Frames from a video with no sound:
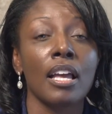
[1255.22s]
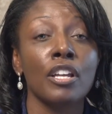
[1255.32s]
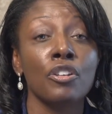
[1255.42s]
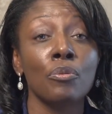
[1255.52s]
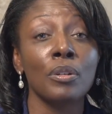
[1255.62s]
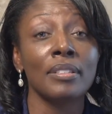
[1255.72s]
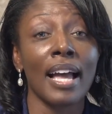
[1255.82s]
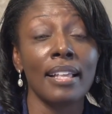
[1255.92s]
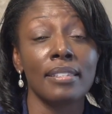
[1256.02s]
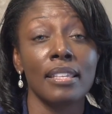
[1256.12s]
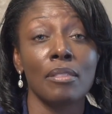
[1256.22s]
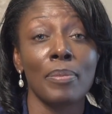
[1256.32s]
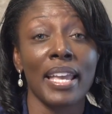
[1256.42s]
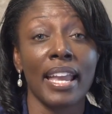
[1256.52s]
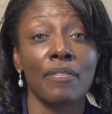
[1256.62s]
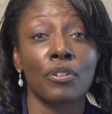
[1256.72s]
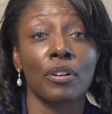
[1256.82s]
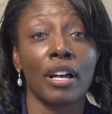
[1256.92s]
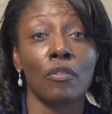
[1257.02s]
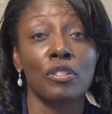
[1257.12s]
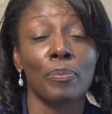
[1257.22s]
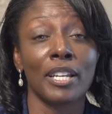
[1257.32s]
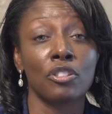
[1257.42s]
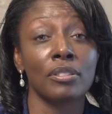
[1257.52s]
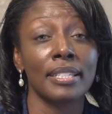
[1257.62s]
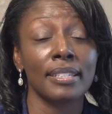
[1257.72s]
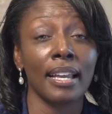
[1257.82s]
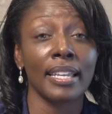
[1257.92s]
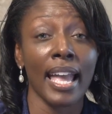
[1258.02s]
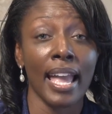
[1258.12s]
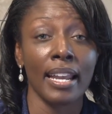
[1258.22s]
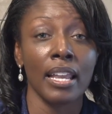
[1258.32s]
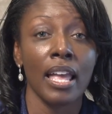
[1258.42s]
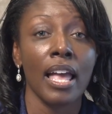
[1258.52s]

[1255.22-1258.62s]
You will not see the behavioral health specialist again